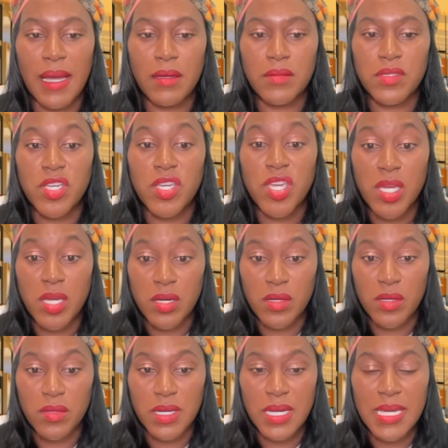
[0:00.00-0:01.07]
out to
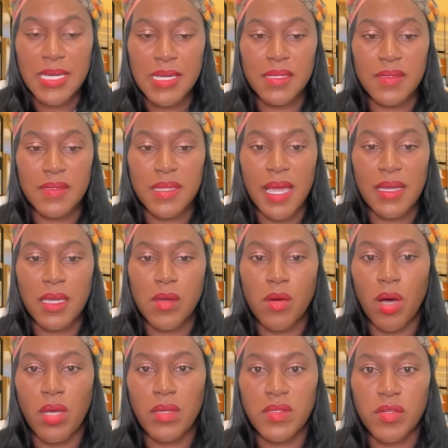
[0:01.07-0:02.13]
you is that you
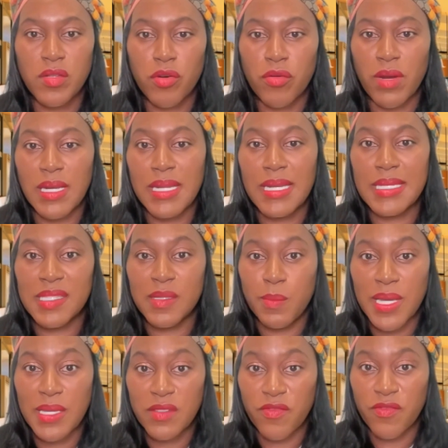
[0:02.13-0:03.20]
also created a
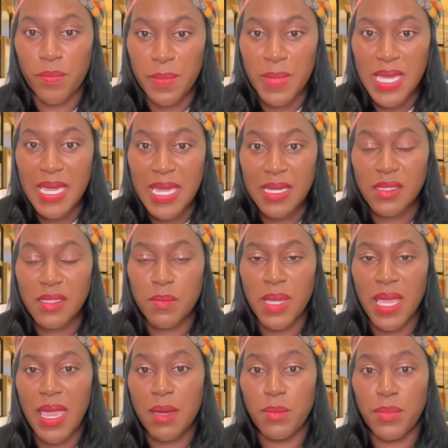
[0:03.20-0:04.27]
space for me to
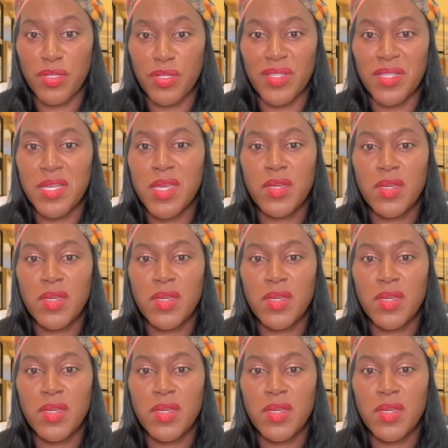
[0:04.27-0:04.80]
be able